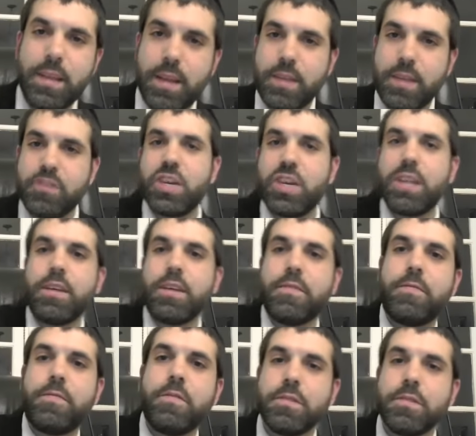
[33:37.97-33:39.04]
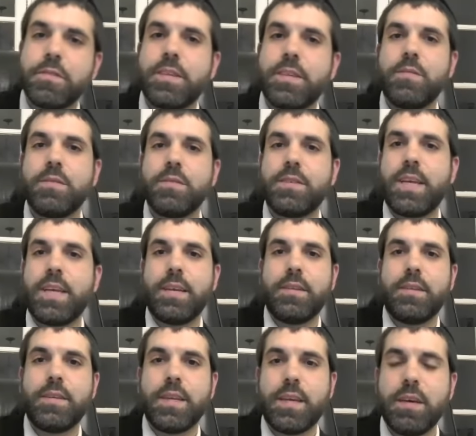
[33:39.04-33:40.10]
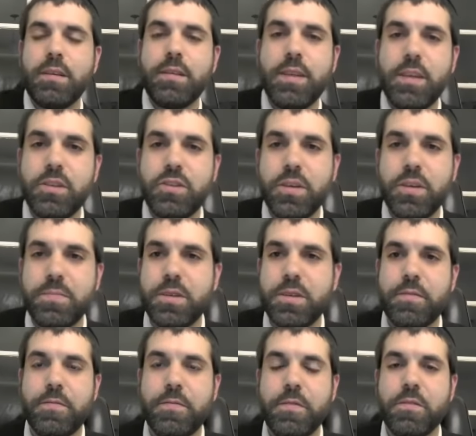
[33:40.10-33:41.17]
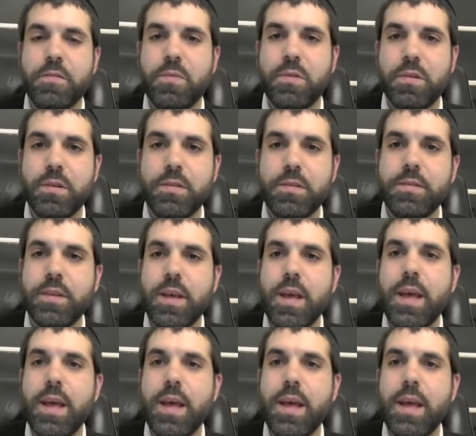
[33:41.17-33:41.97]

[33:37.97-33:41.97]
angelic force that was sent to kill the Egyptian firstborns,